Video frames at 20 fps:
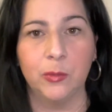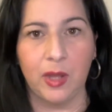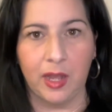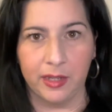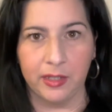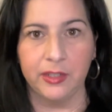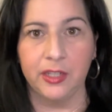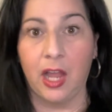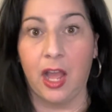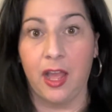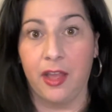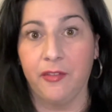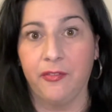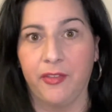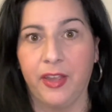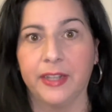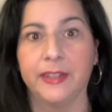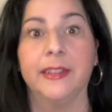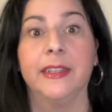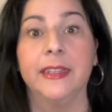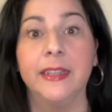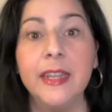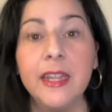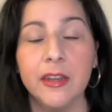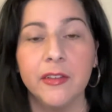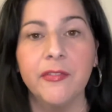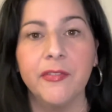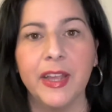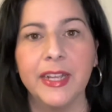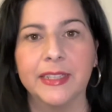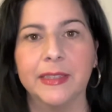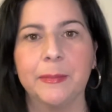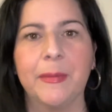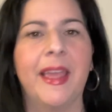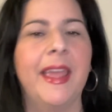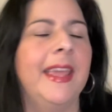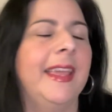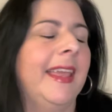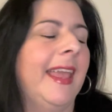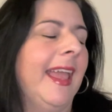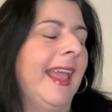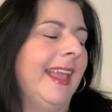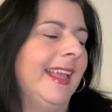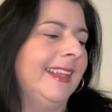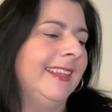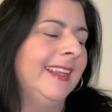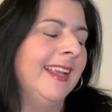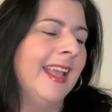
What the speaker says: It affects my gait,